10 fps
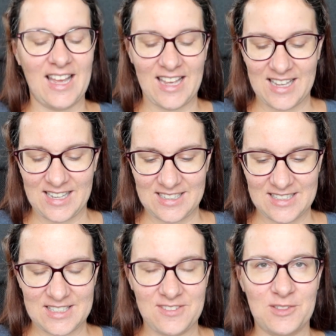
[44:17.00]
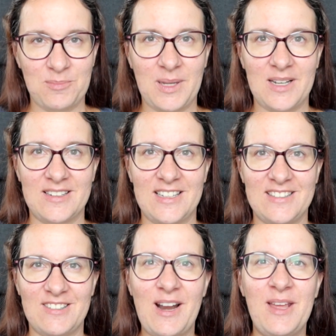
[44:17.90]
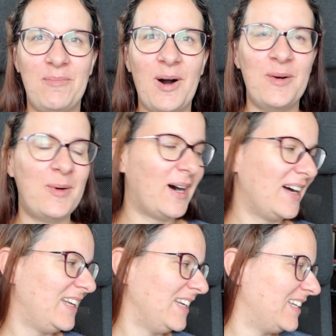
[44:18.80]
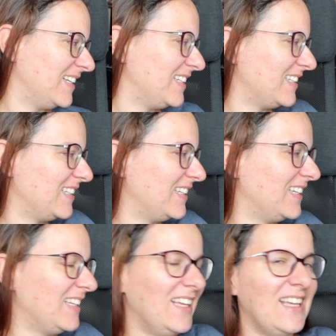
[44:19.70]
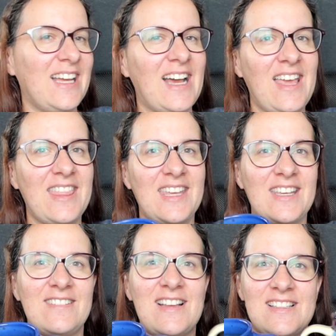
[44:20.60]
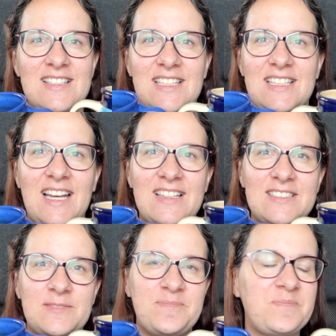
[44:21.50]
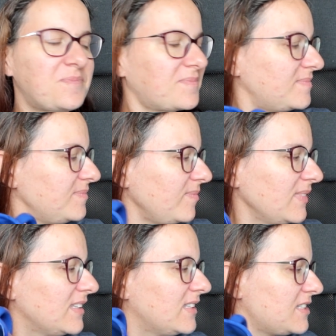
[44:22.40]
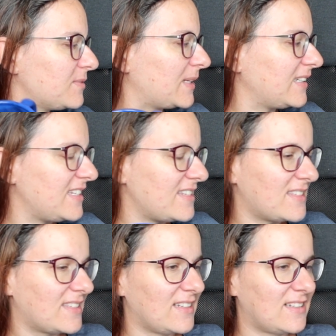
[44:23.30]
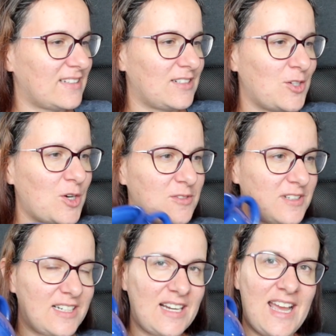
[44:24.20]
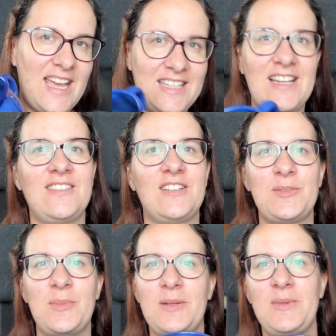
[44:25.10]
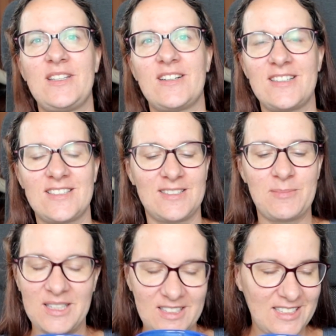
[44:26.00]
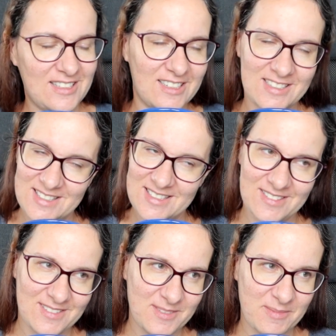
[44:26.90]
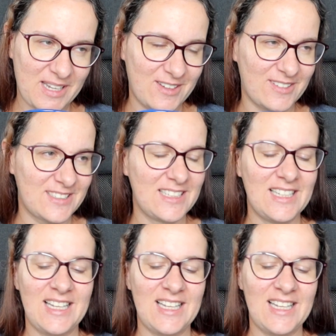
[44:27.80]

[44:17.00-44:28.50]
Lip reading: And it's even bigger than the rainbow one. I think you can see that. This one is over 800 milliliters. Oh my god.